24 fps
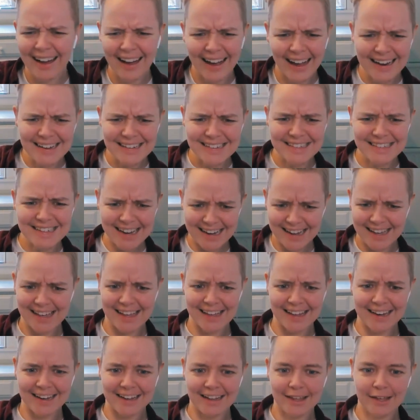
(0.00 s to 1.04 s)
I did it.
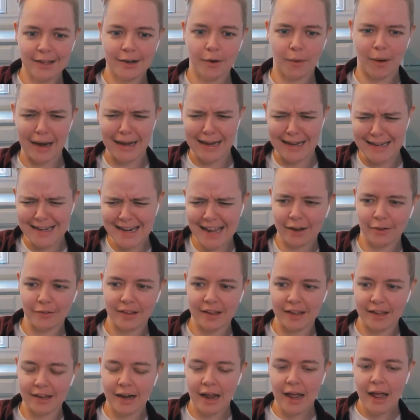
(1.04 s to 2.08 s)
You know, I nailed
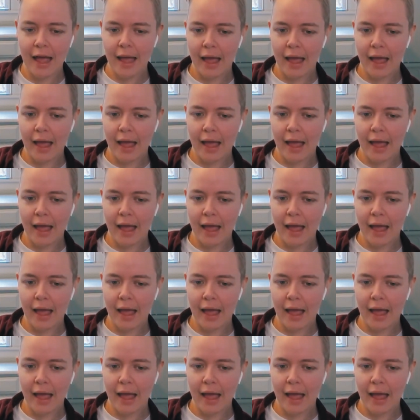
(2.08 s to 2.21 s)
it."